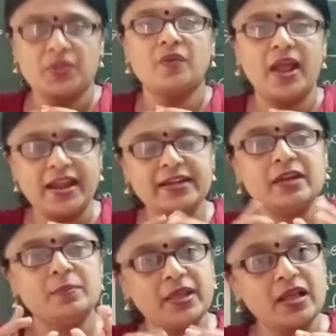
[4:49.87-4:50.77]
Right?
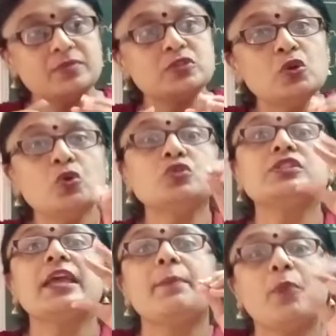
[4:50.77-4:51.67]
It becomes
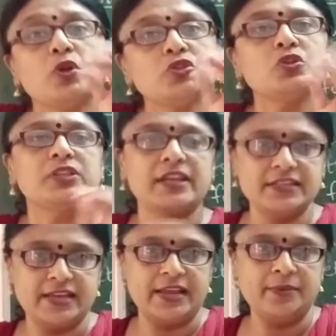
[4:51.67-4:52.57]
loose. It pochu thai
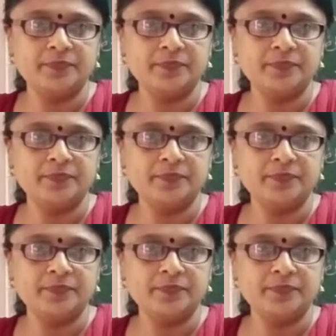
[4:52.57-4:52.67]
jai.